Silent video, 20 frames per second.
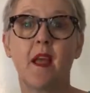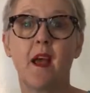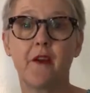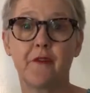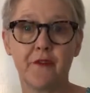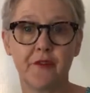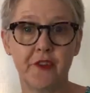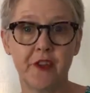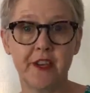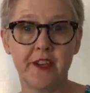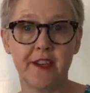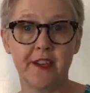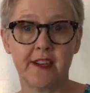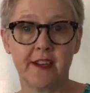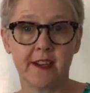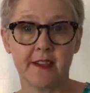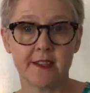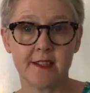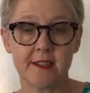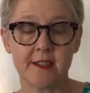affinity
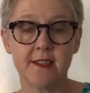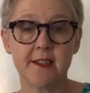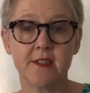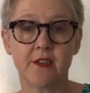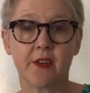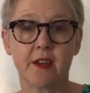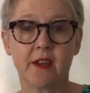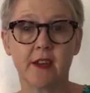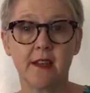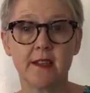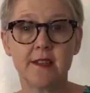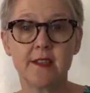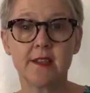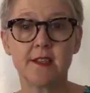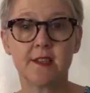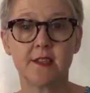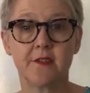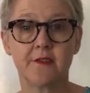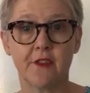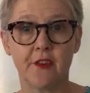clusters, so
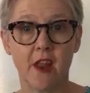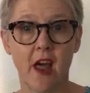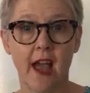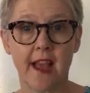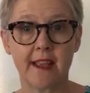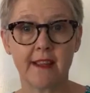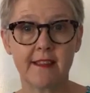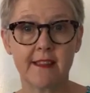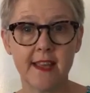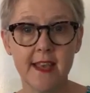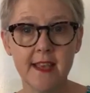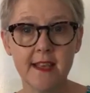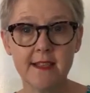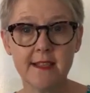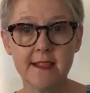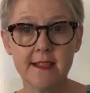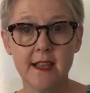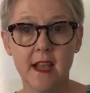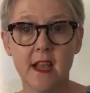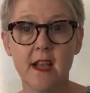clusters of like
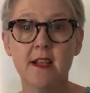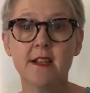things,